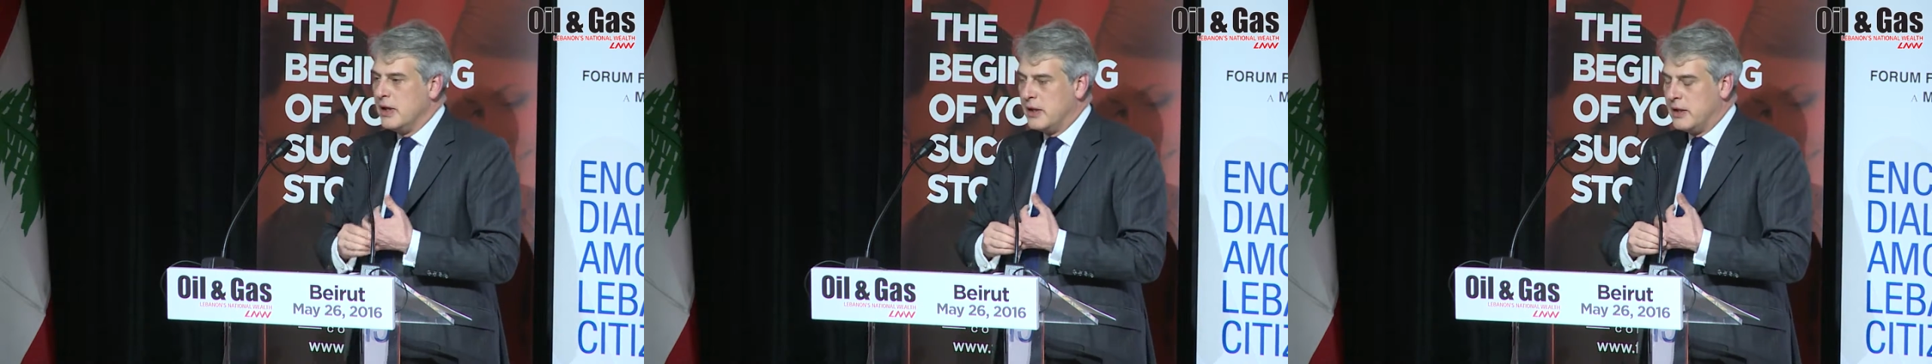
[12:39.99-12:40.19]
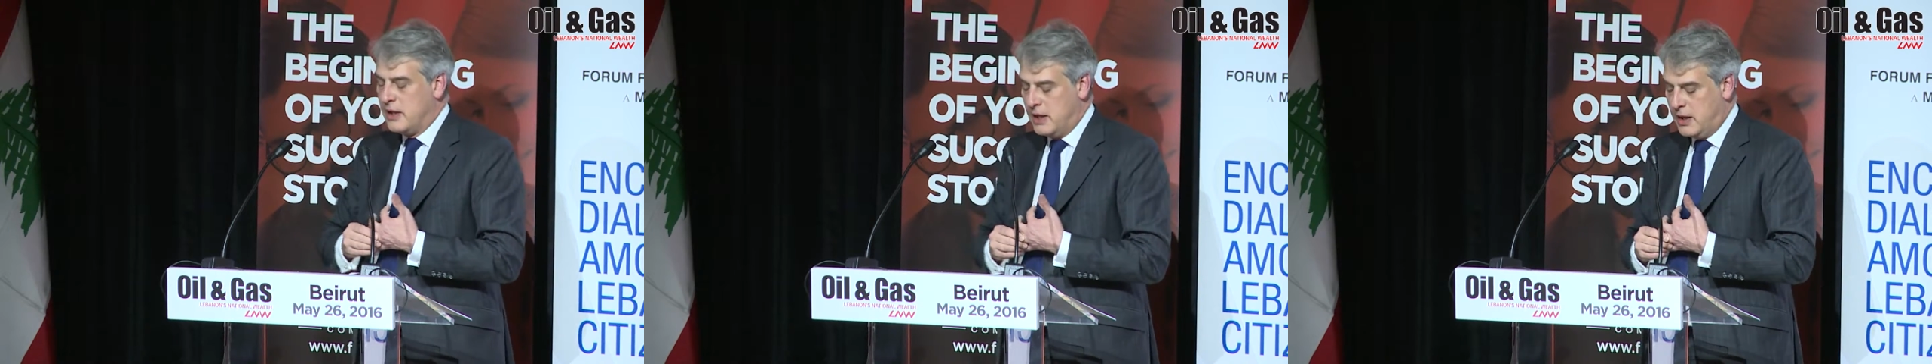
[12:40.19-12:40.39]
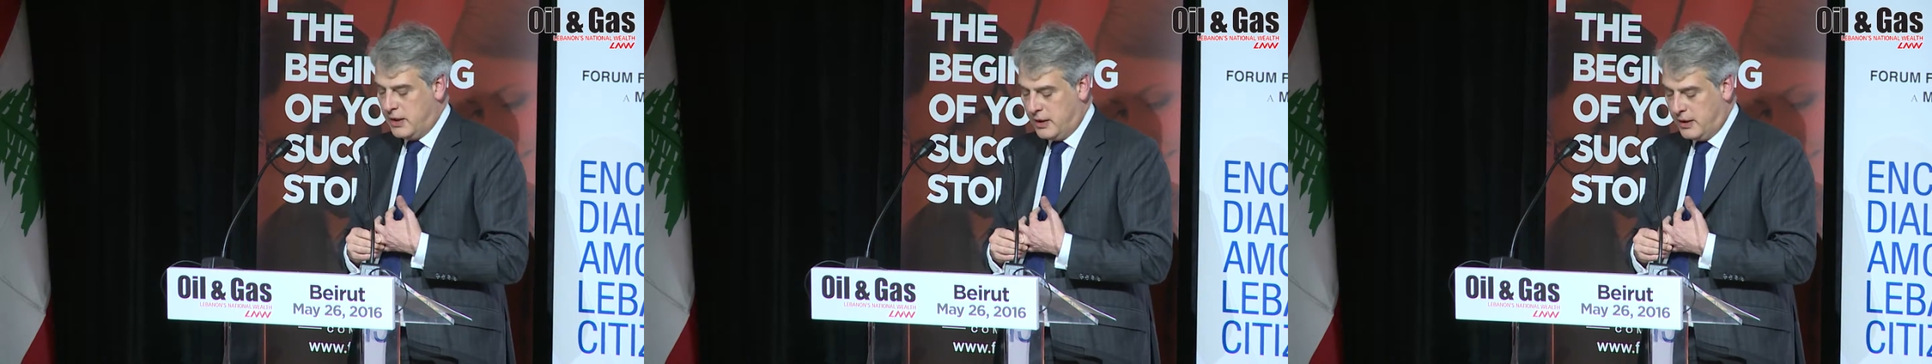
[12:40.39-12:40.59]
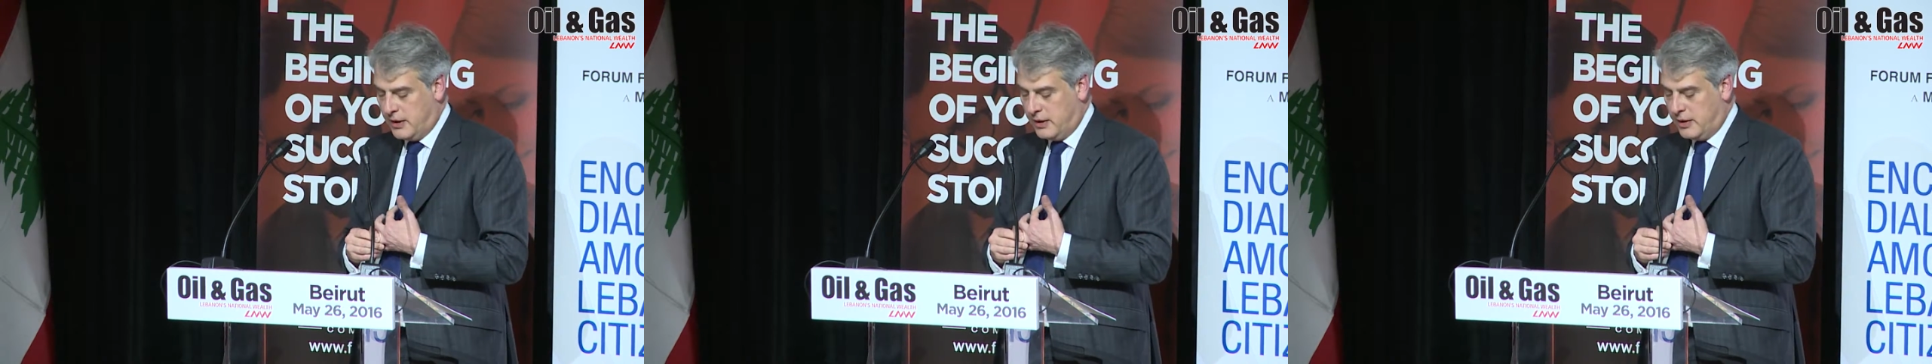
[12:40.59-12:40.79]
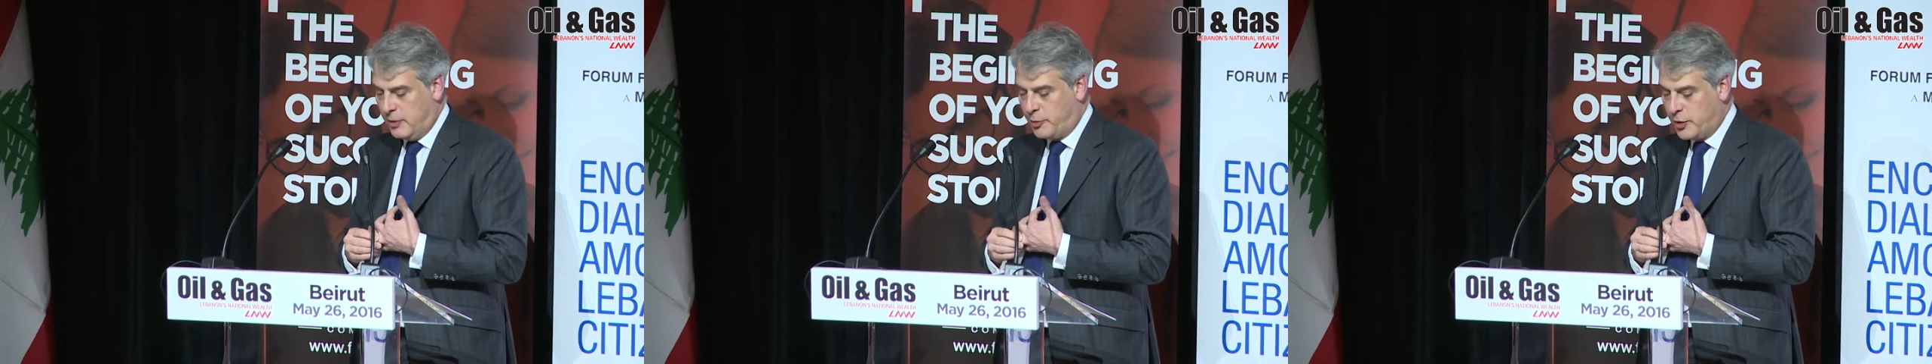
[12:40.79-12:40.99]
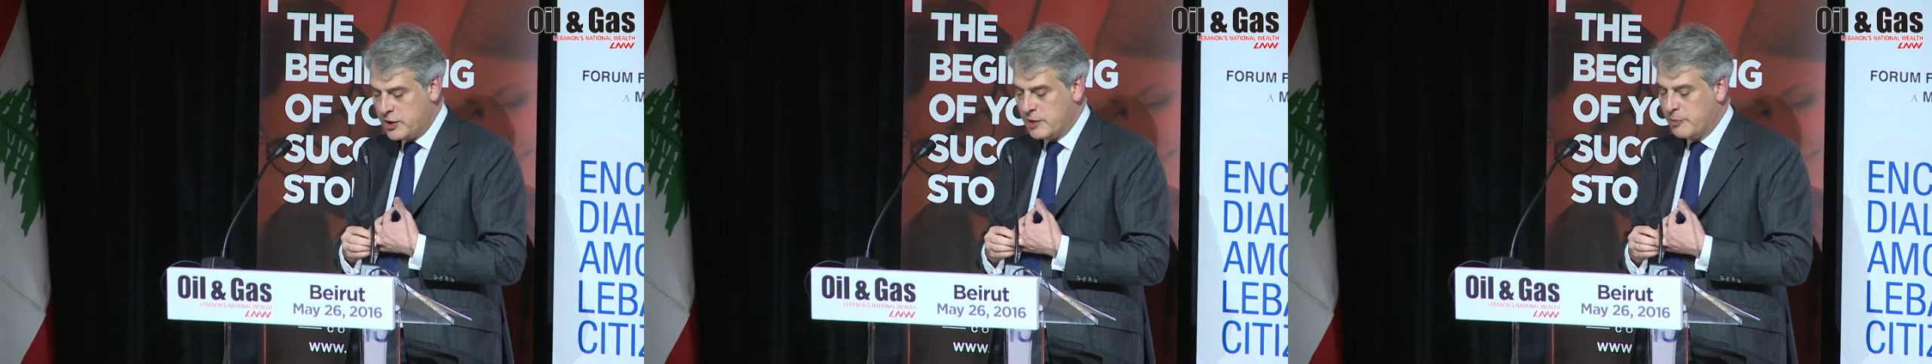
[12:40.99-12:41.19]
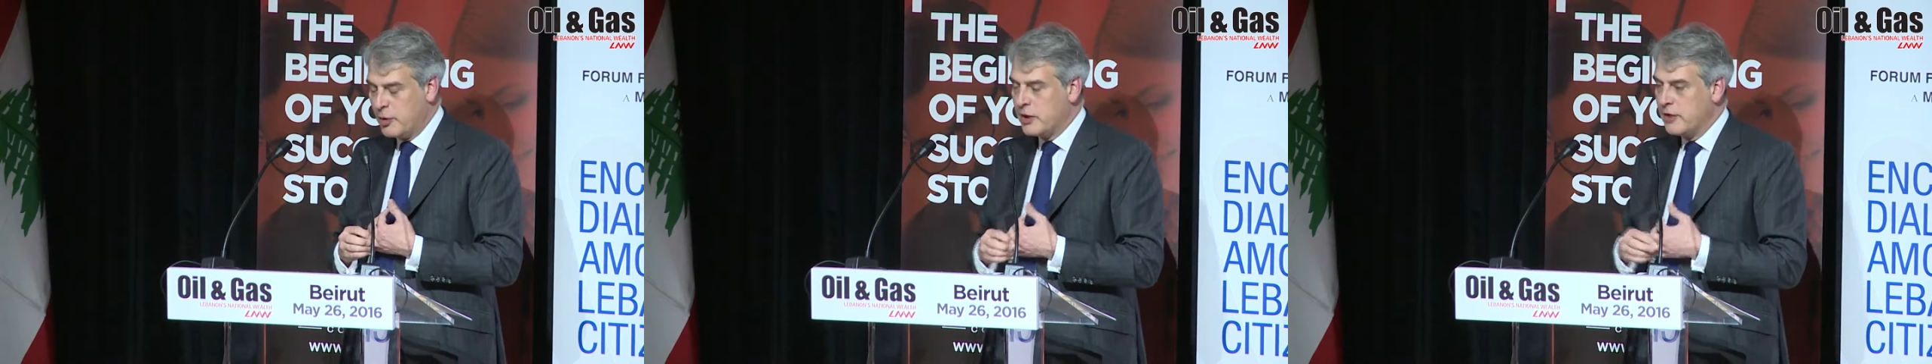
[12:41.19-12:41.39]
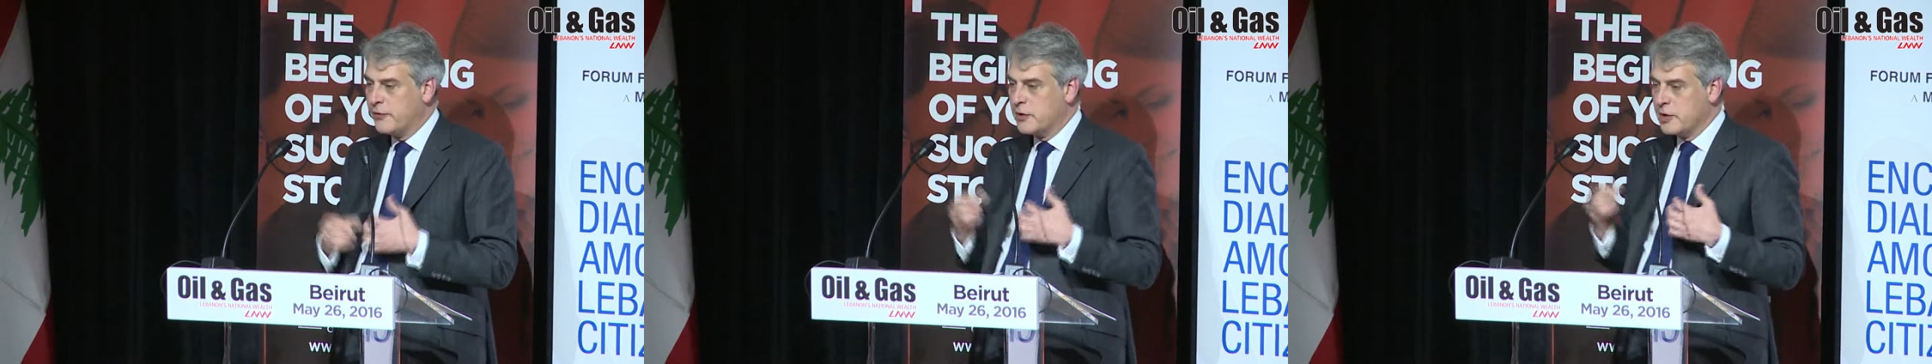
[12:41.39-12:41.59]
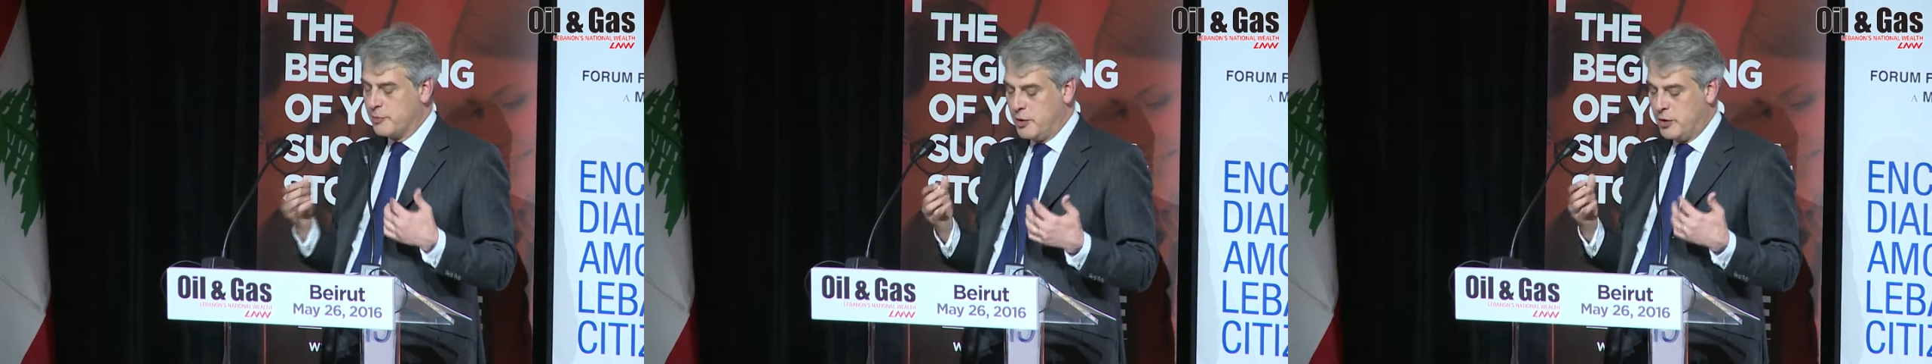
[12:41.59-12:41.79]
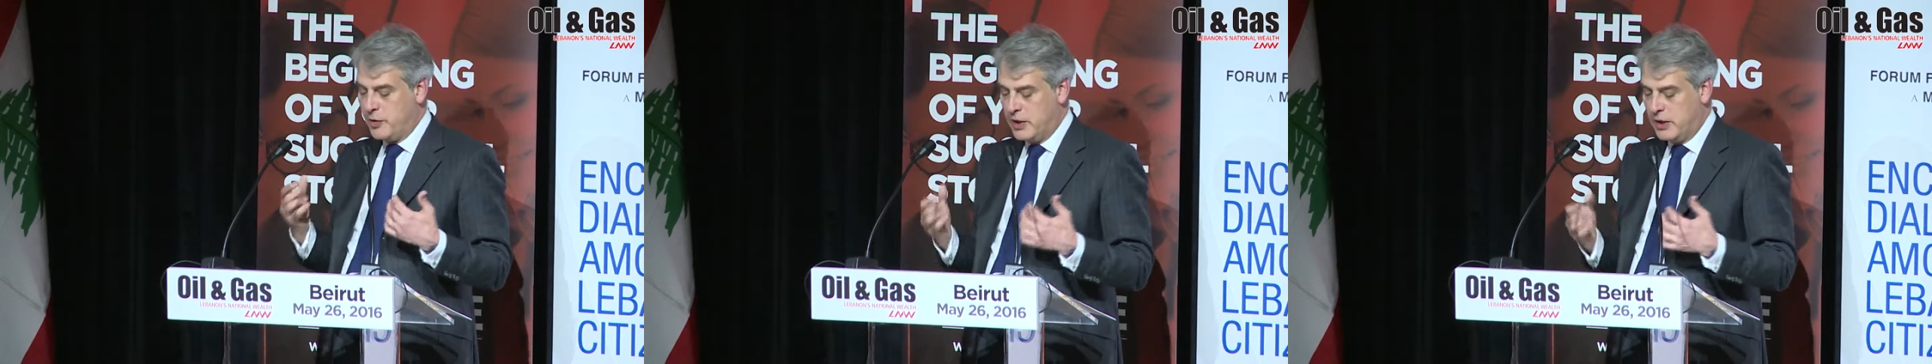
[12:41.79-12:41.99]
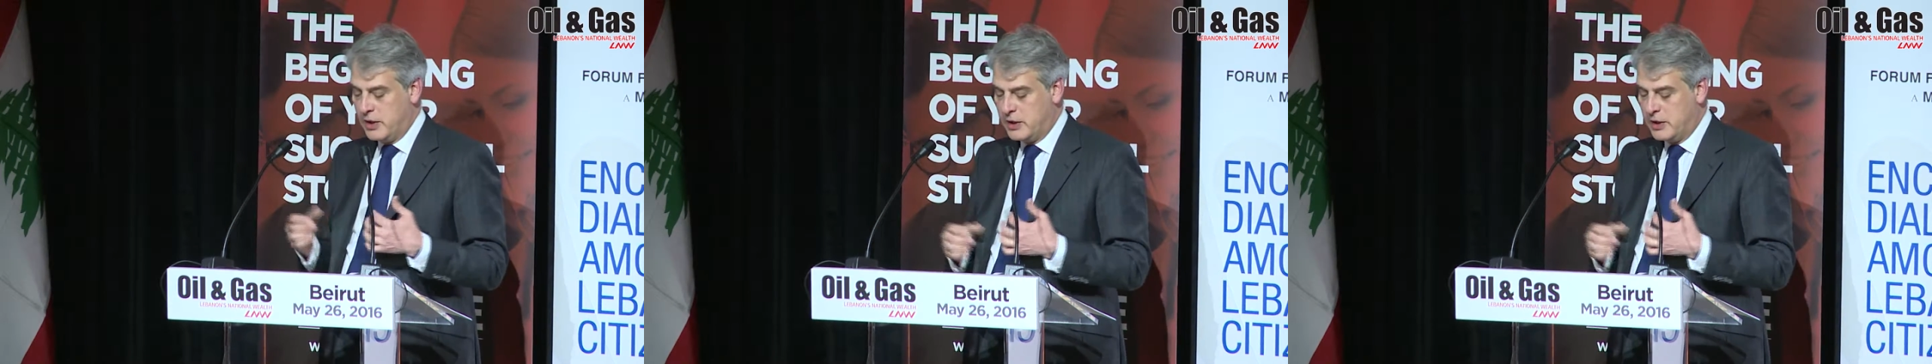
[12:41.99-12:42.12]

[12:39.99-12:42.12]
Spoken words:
The principal difference between the